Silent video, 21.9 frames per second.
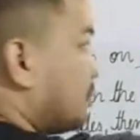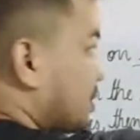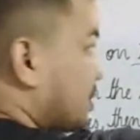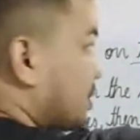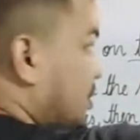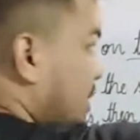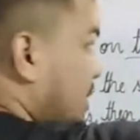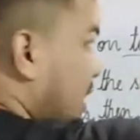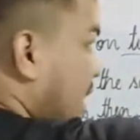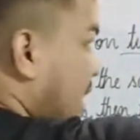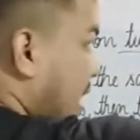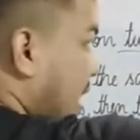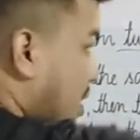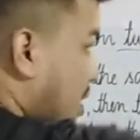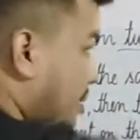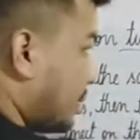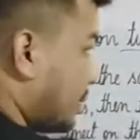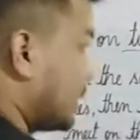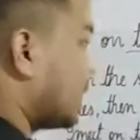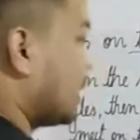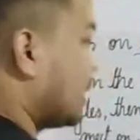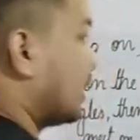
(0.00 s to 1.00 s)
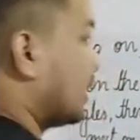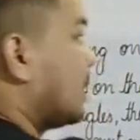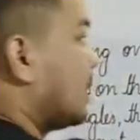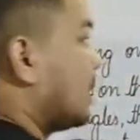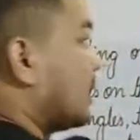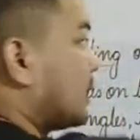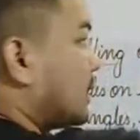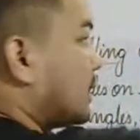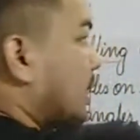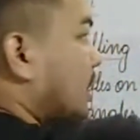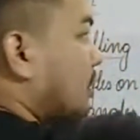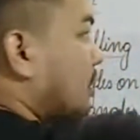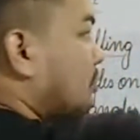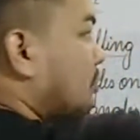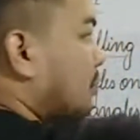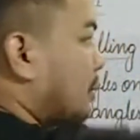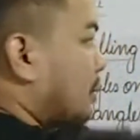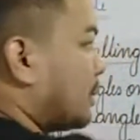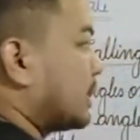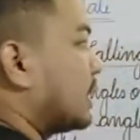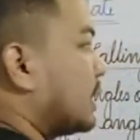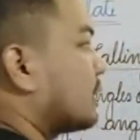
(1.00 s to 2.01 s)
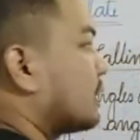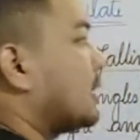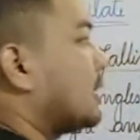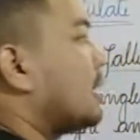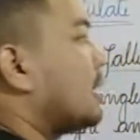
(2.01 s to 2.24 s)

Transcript: straight line amana karigumba mathakta